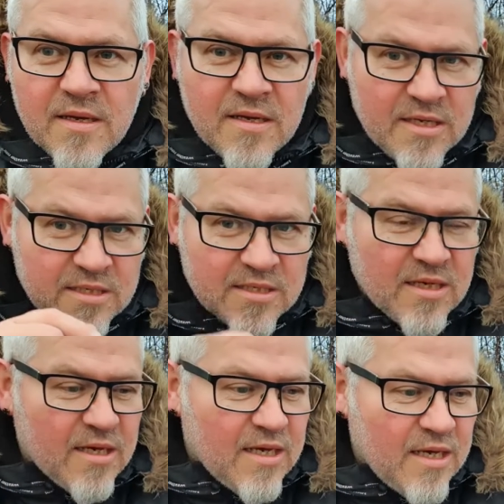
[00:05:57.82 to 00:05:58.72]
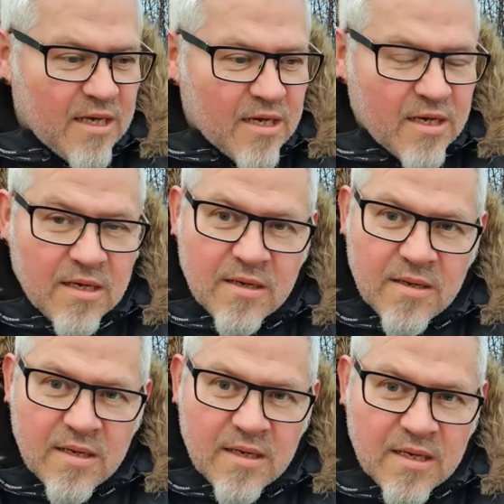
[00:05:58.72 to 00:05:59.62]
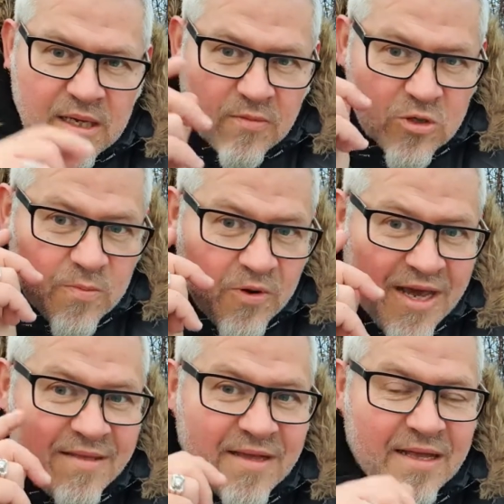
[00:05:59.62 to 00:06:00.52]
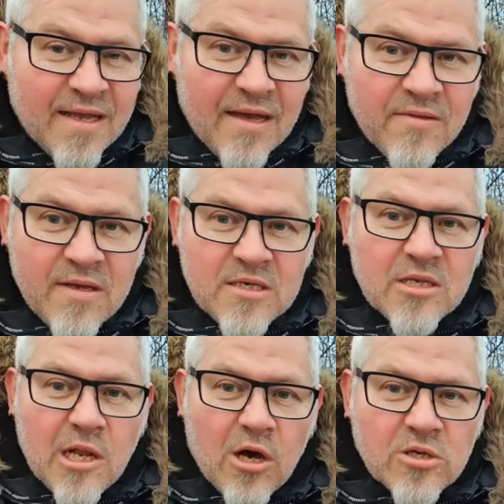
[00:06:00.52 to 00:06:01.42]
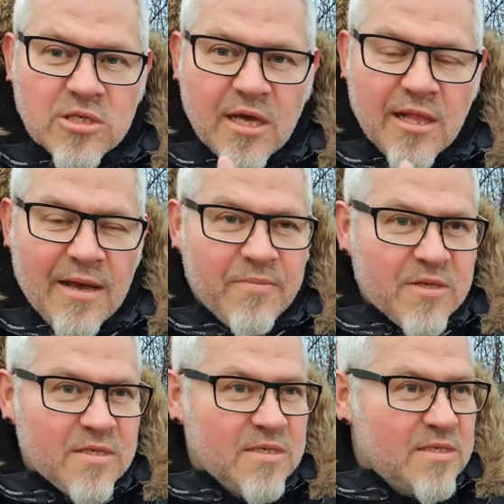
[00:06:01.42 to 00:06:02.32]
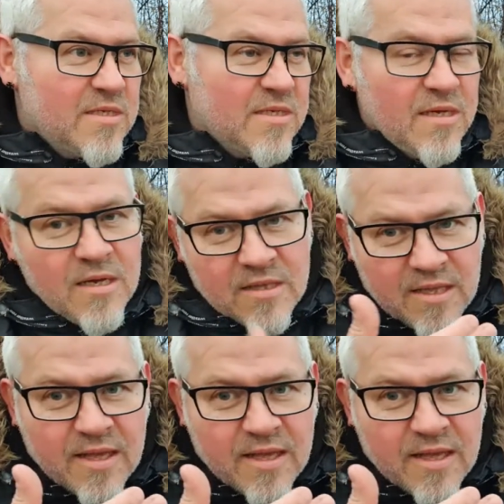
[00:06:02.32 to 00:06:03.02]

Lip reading: he was brain dead, and his lungs collapsed the